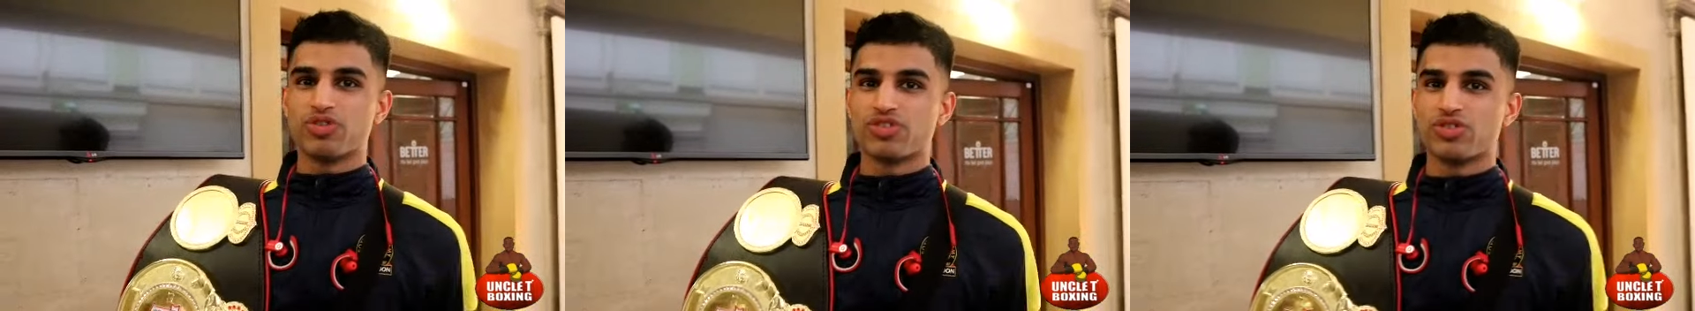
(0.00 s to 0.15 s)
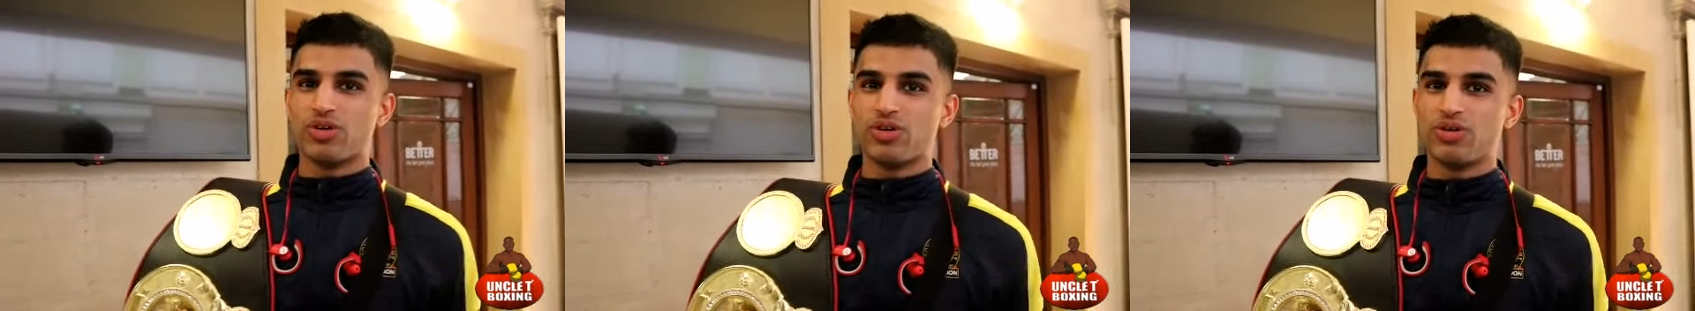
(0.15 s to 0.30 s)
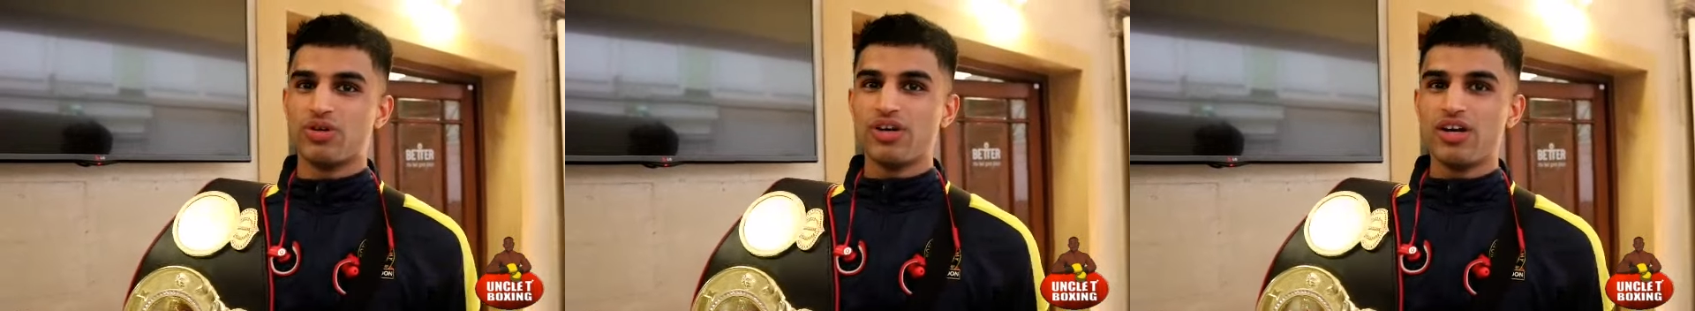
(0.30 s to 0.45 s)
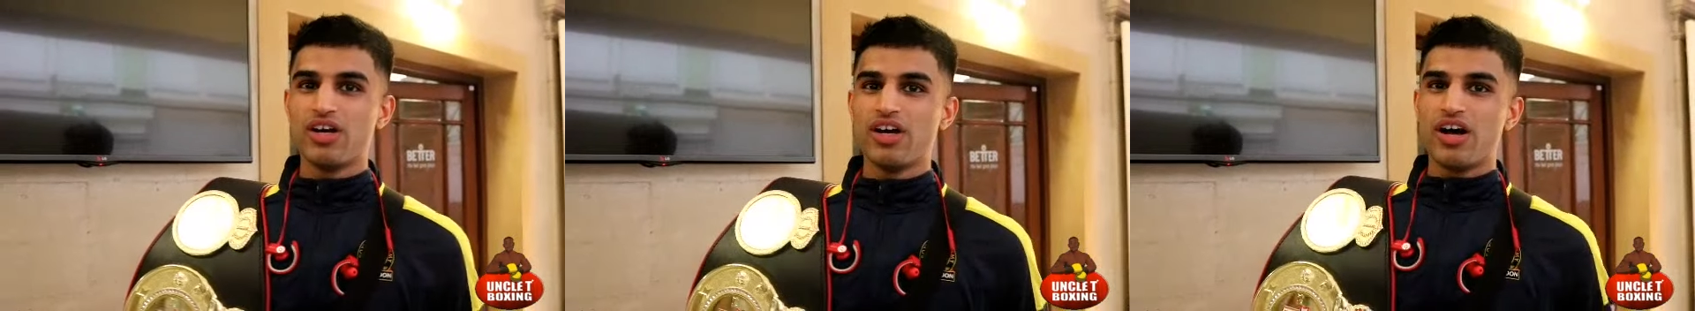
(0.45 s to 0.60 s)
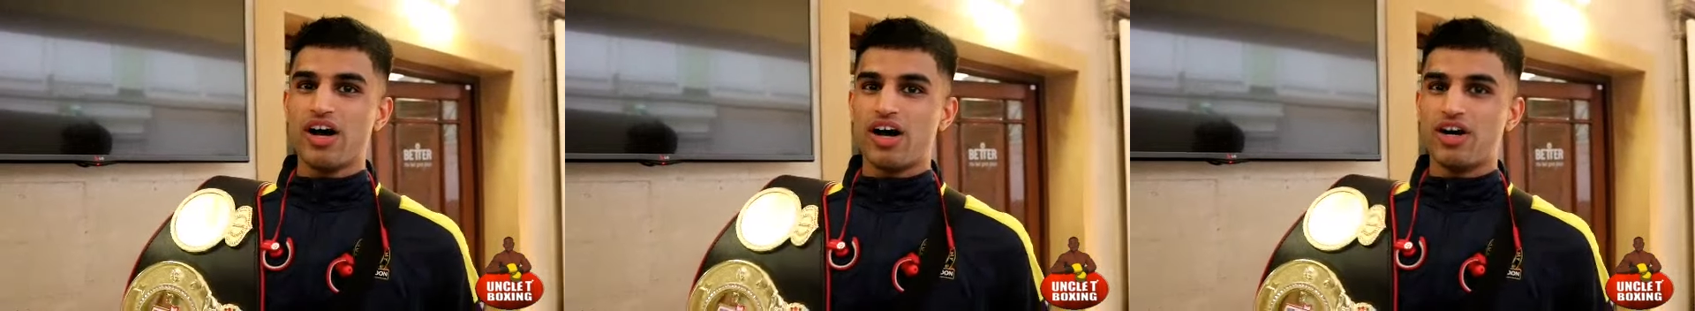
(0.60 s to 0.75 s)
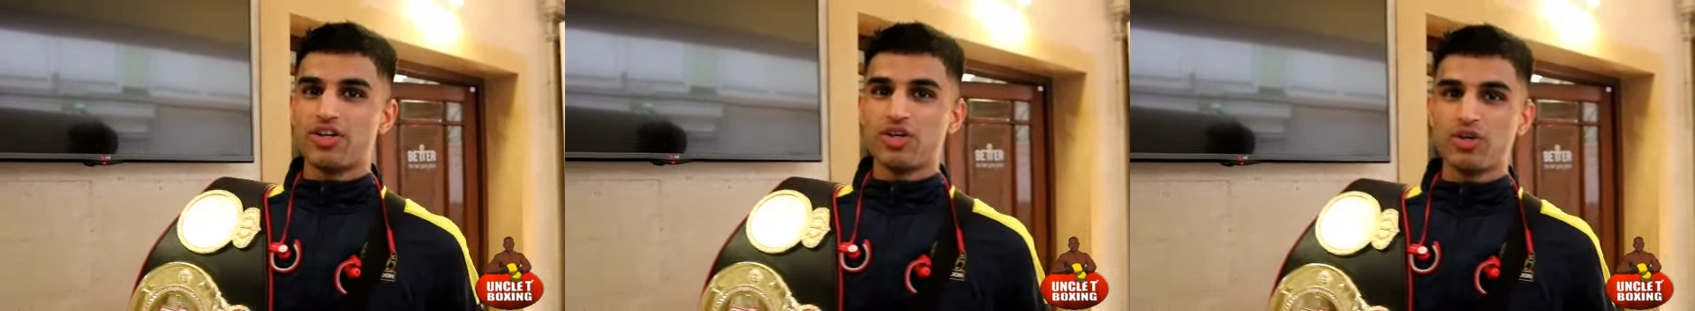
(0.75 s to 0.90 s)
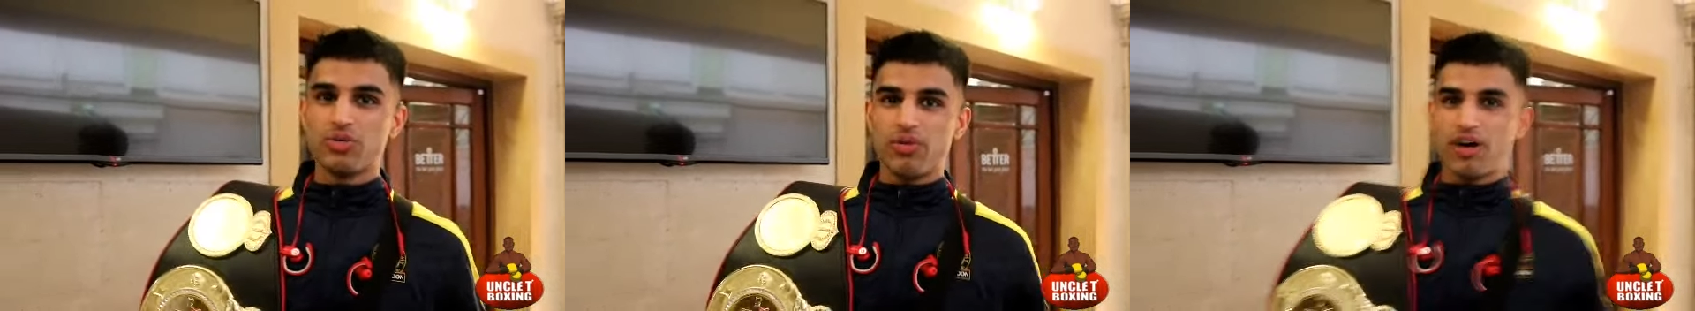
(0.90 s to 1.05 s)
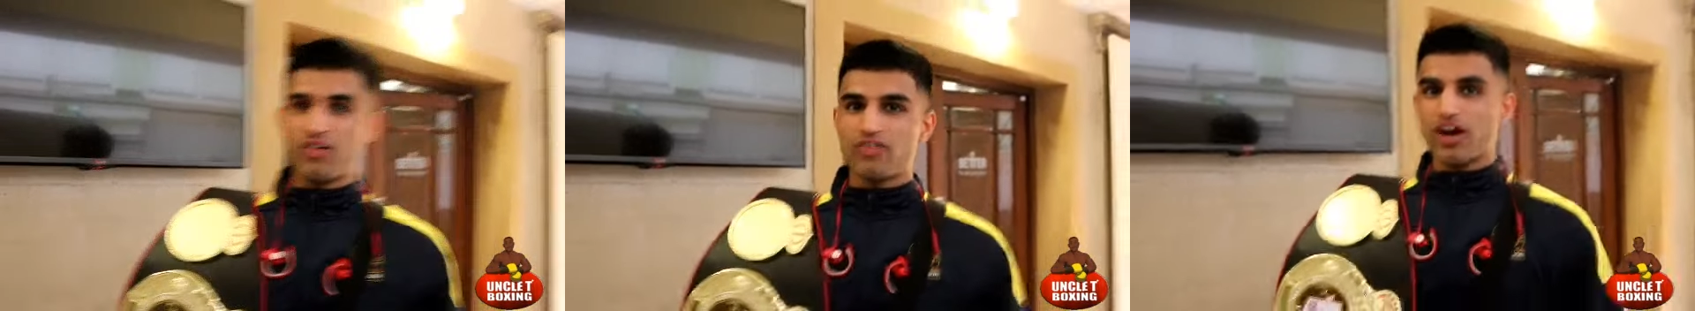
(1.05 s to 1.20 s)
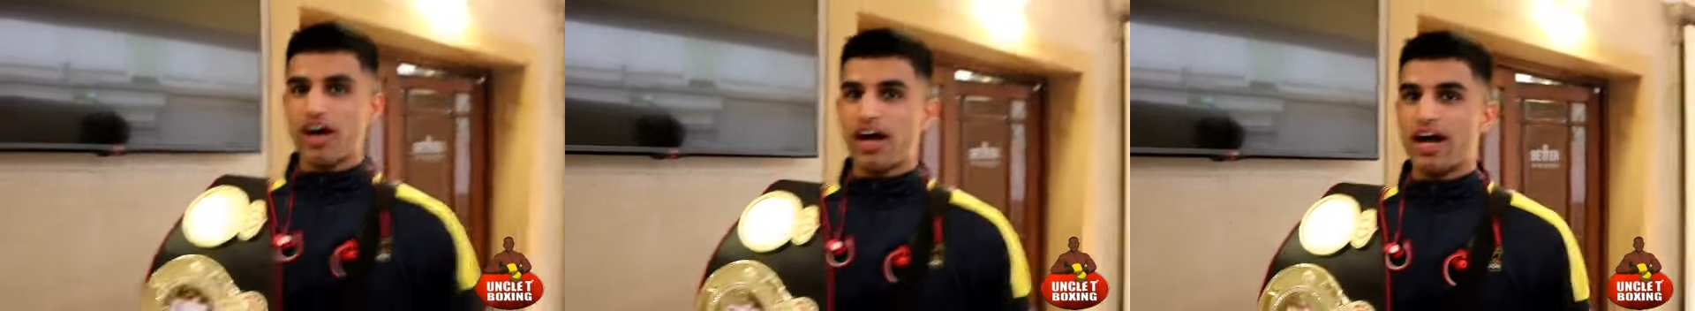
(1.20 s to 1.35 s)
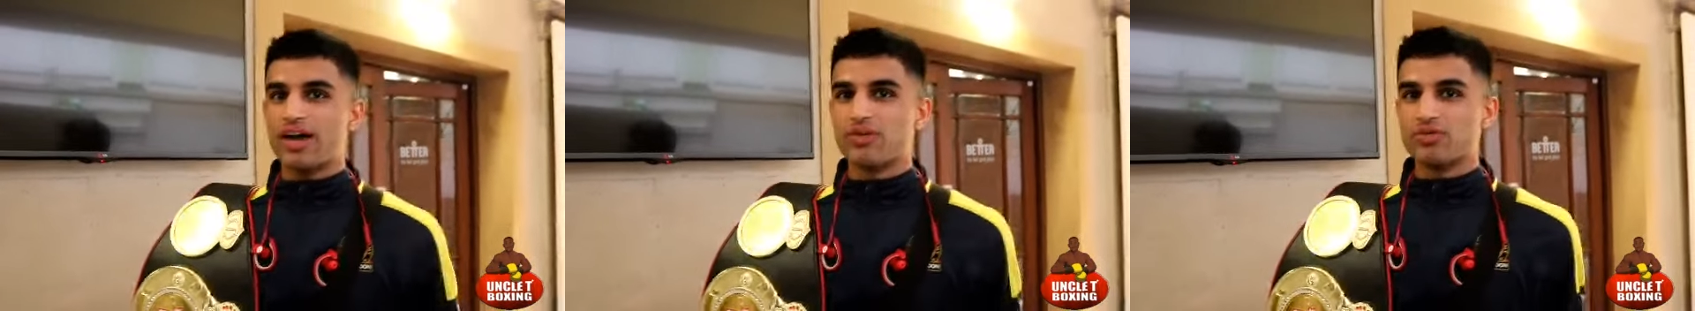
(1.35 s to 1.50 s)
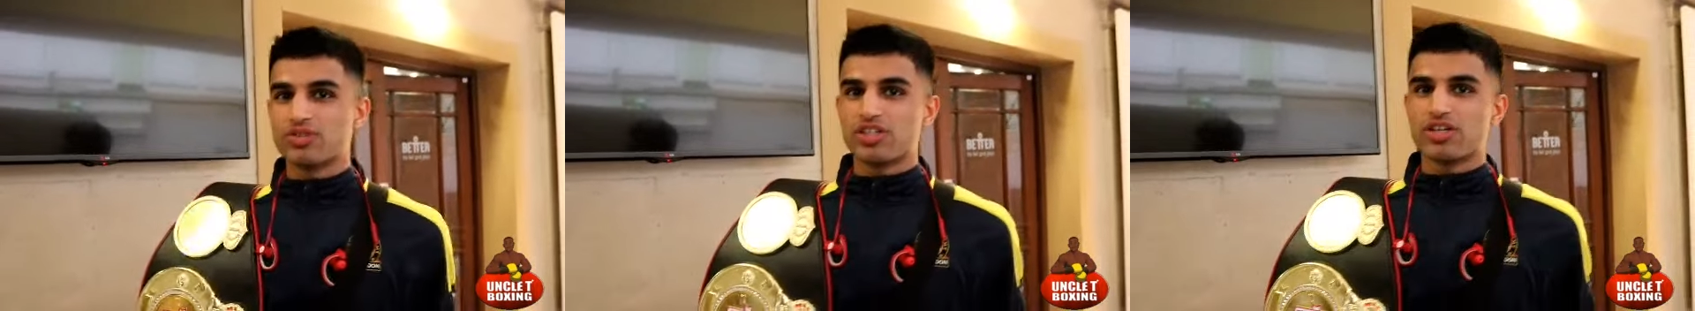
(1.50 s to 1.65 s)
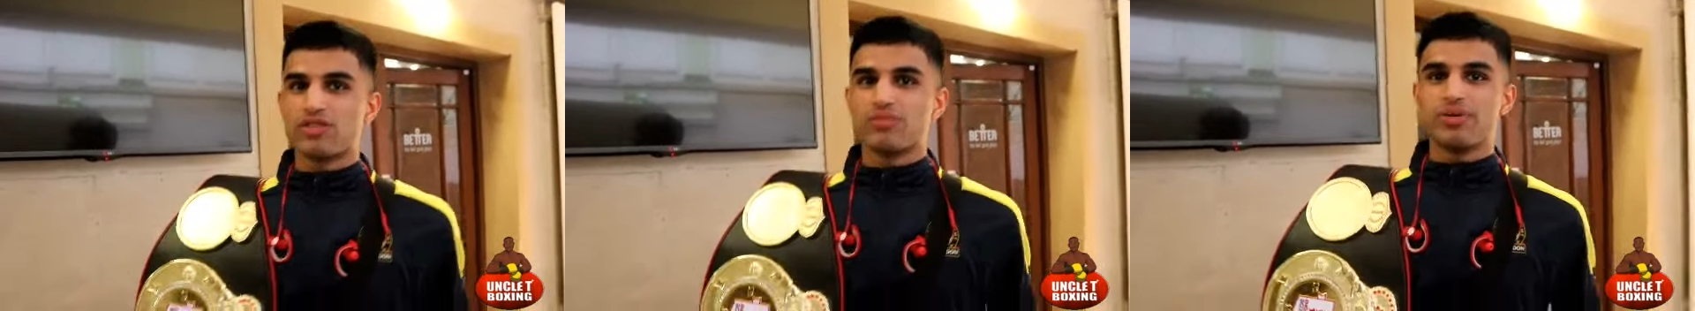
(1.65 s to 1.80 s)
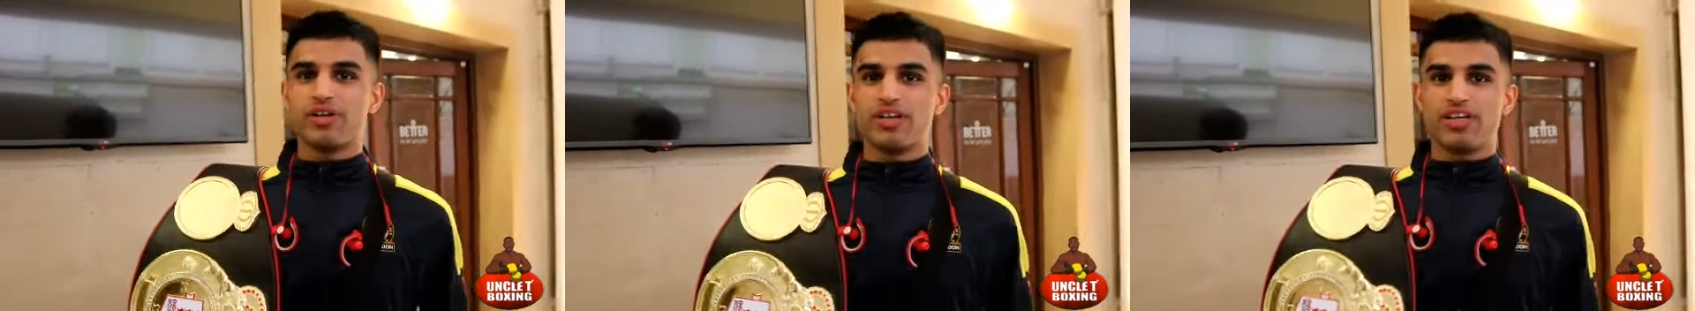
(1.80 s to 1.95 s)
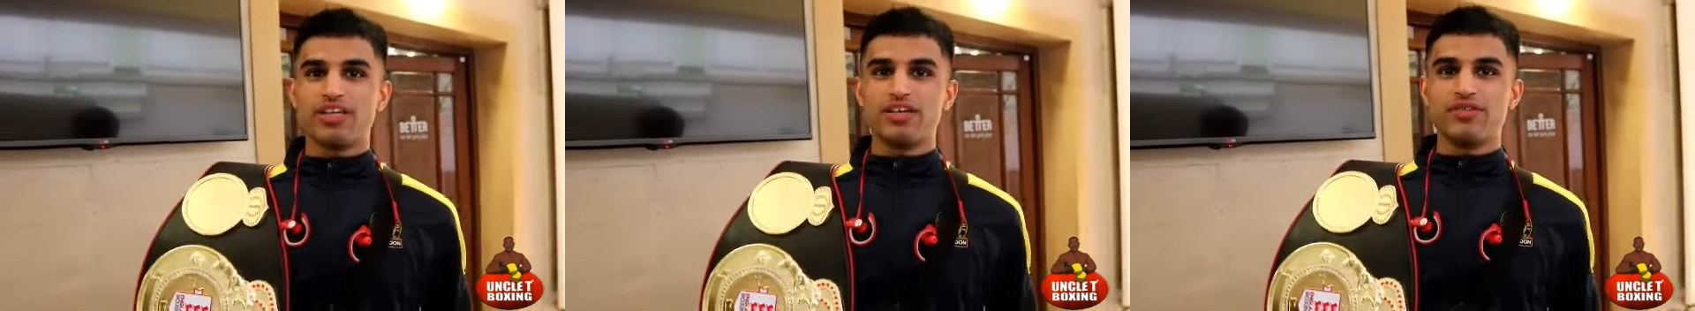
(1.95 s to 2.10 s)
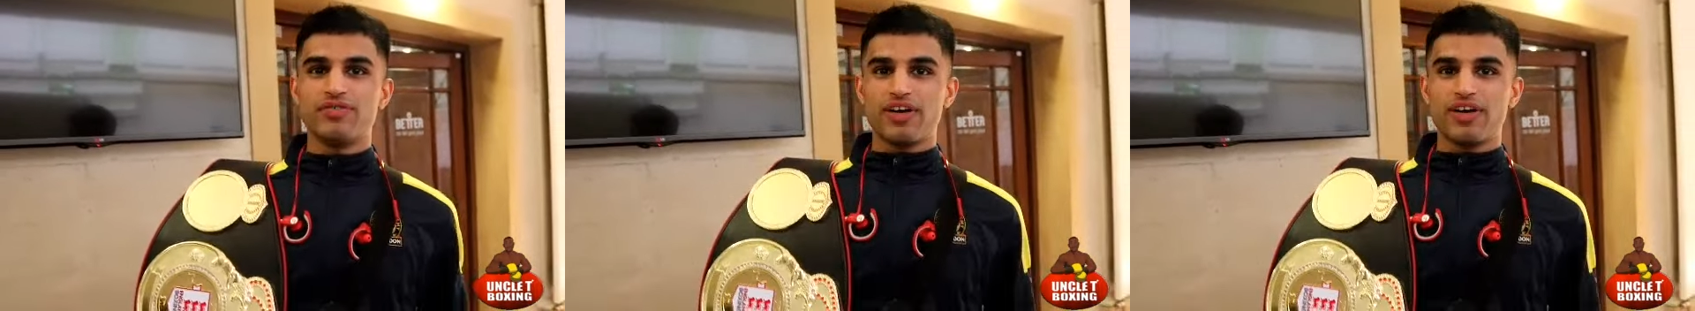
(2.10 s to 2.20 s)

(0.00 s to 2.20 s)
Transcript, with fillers: so I knew my right hand was going to be a key